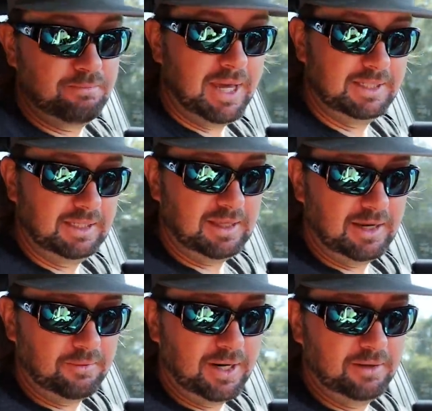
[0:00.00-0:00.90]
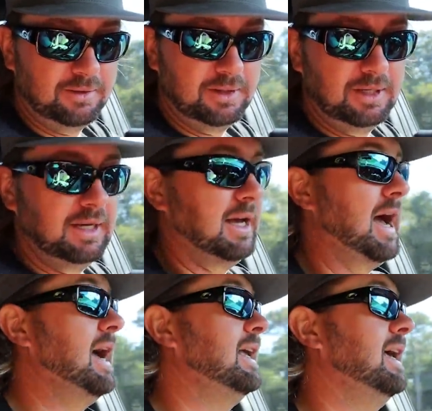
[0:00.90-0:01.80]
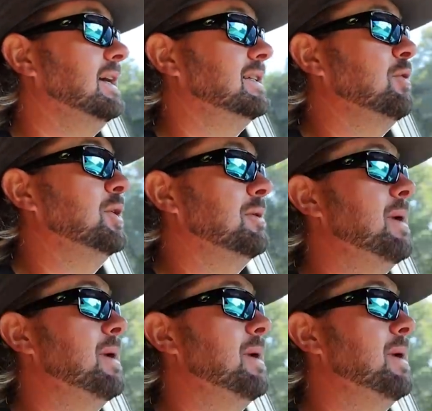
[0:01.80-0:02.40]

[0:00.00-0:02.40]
base anything around ICast, I wouldn't